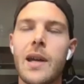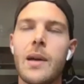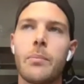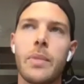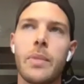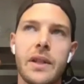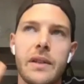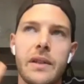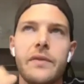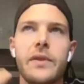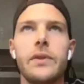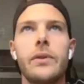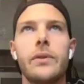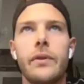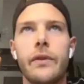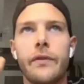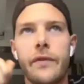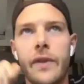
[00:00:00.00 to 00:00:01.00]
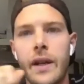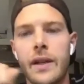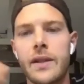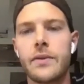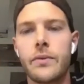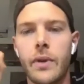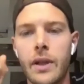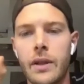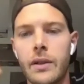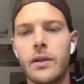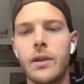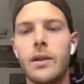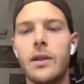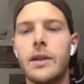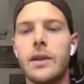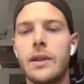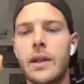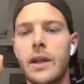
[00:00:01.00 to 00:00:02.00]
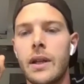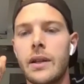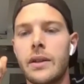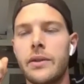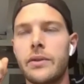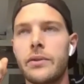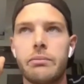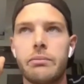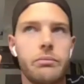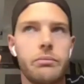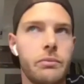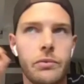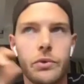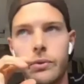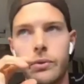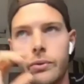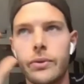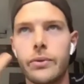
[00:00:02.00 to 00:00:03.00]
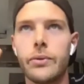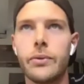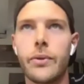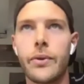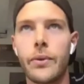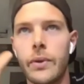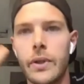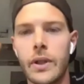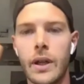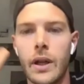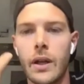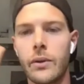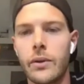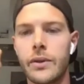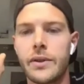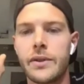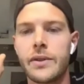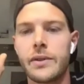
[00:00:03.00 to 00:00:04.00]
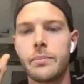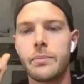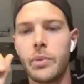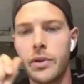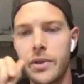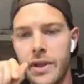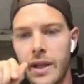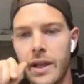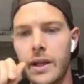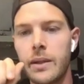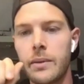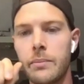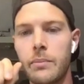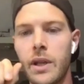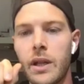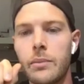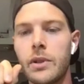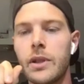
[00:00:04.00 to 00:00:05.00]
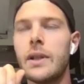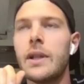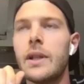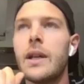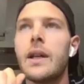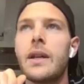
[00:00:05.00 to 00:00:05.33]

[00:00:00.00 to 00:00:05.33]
But if you fence regularly and two to three hours per day, maybe,